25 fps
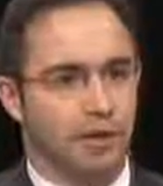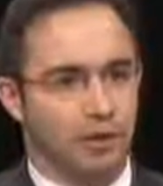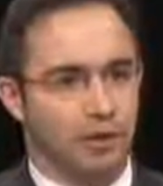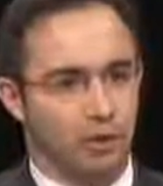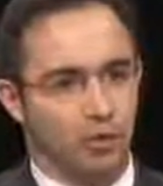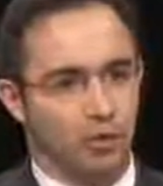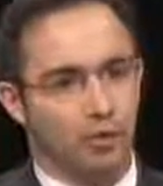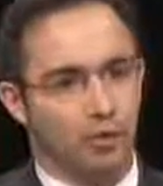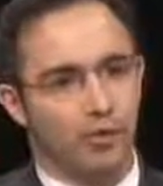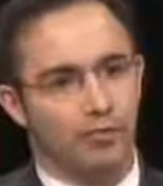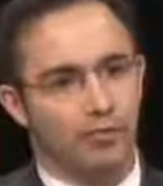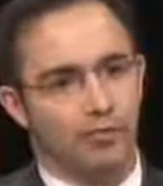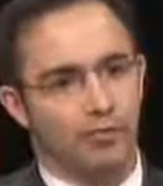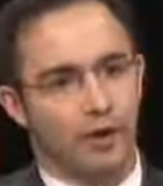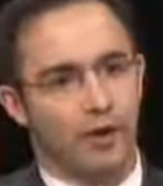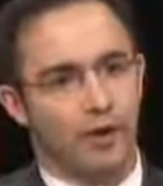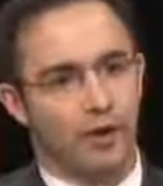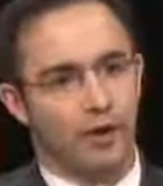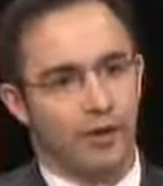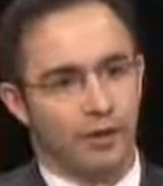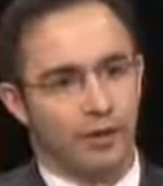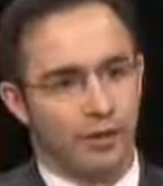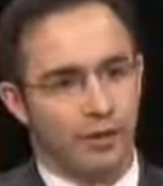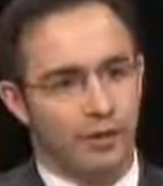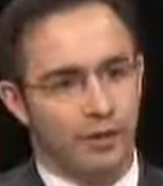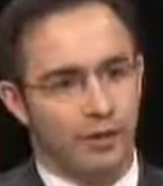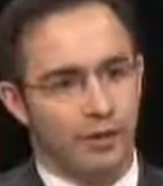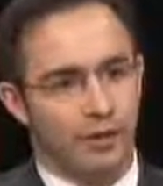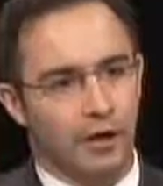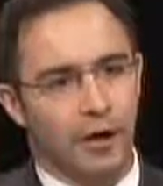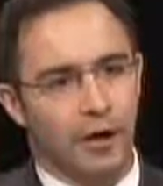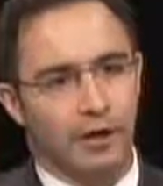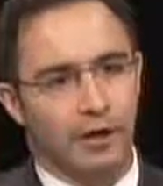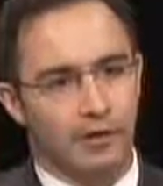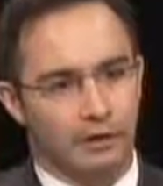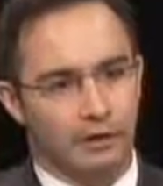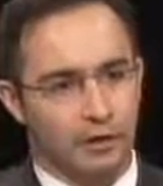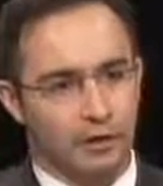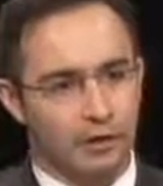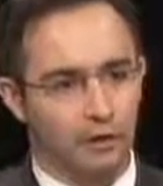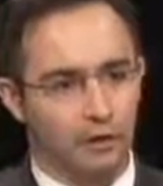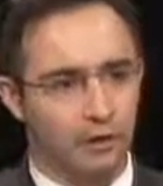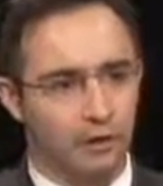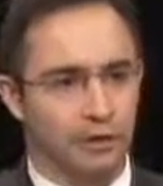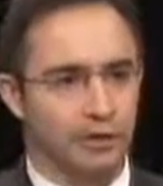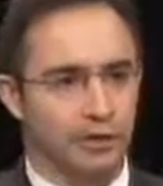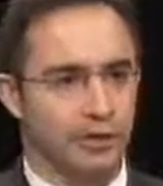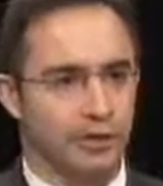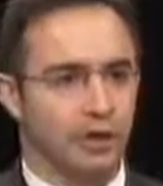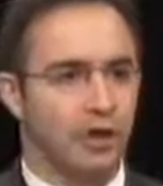you will find that college
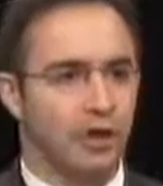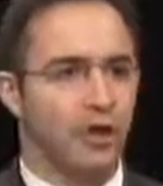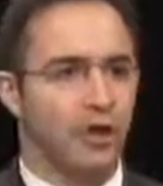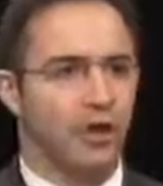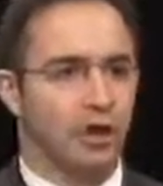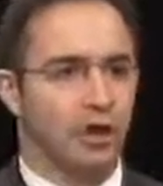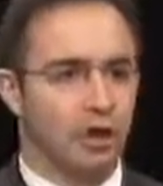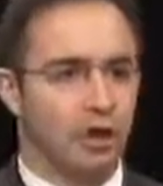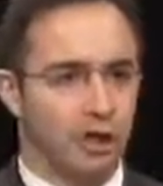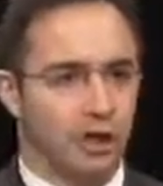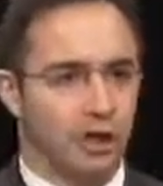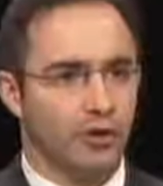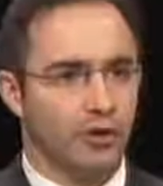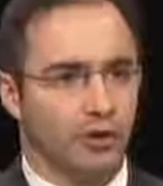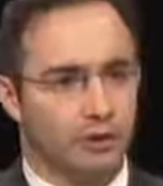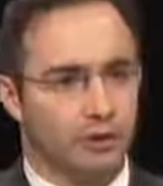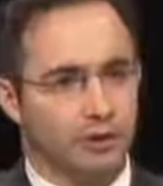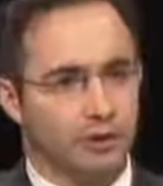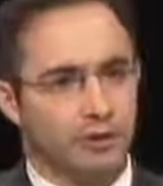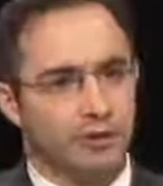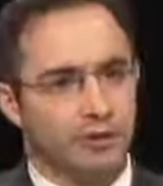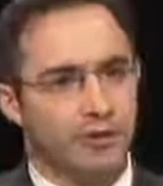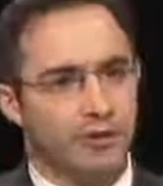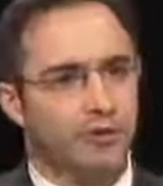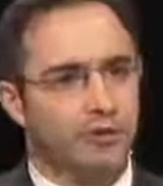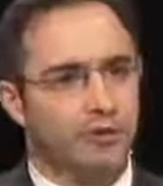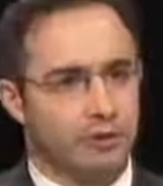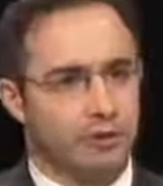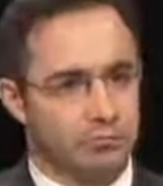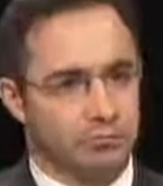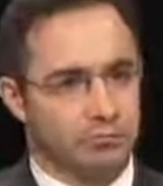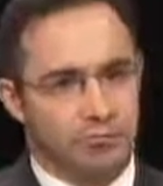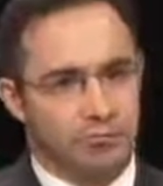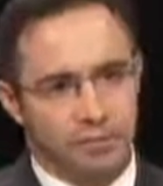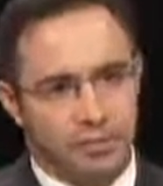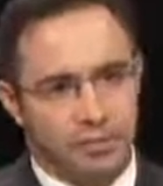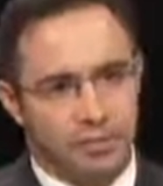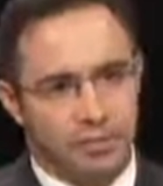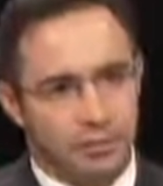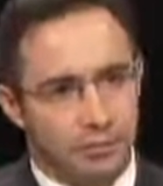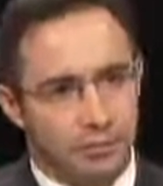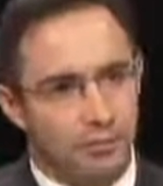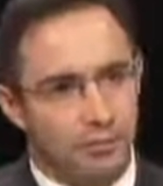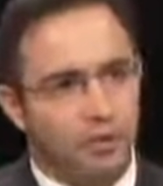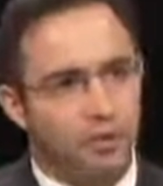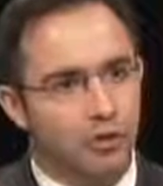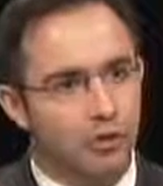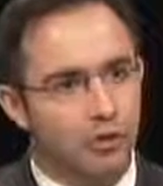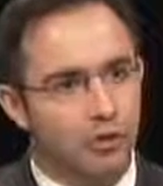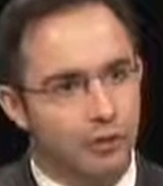tuition increased
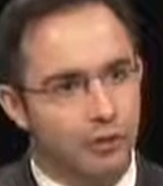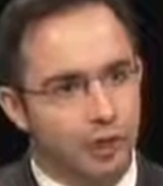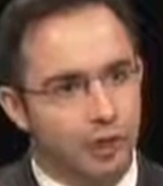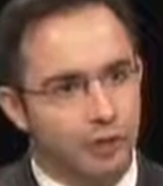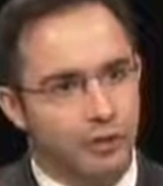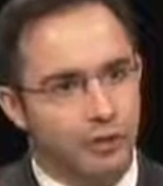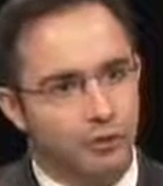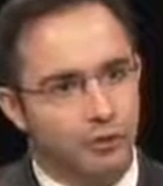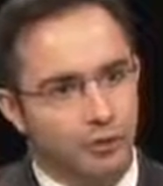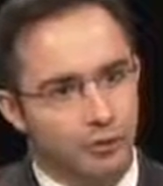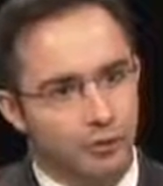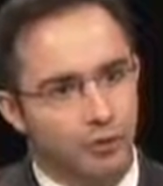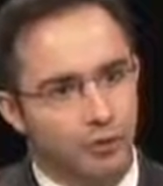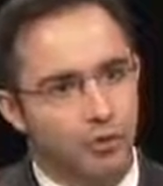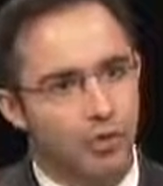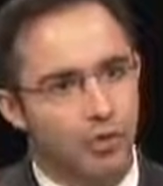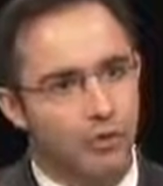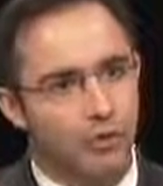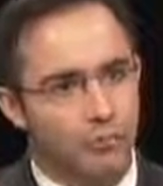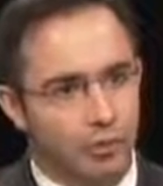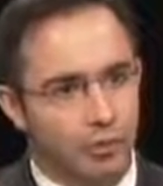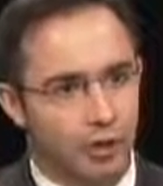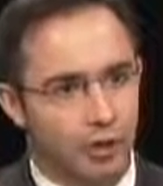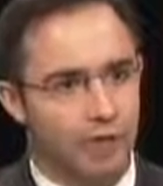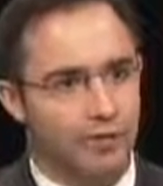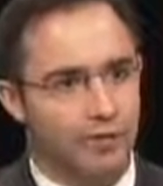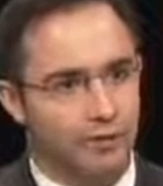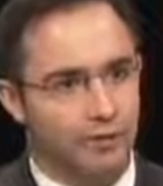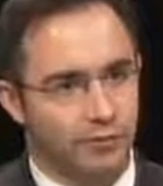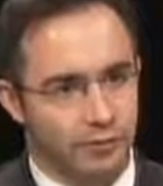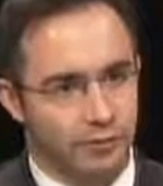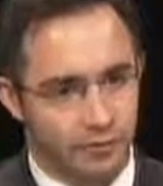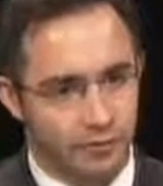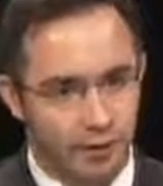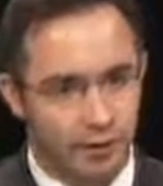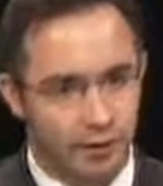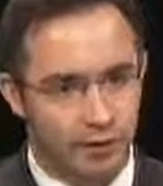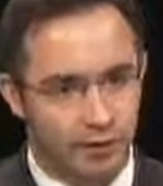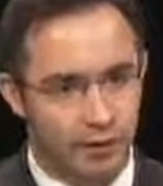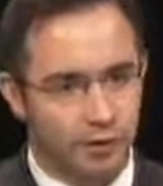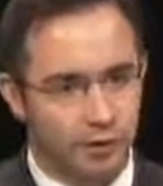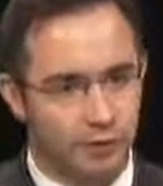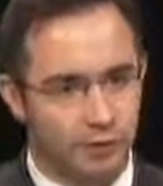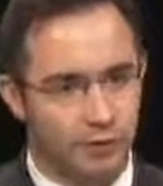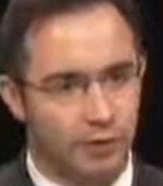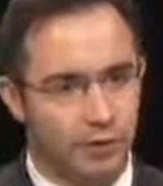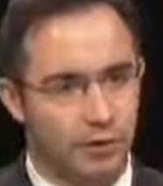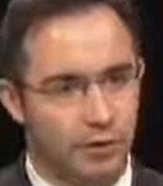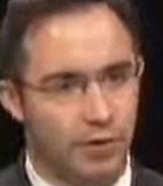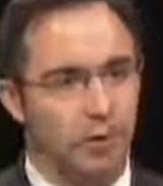similarly to the price of inflation.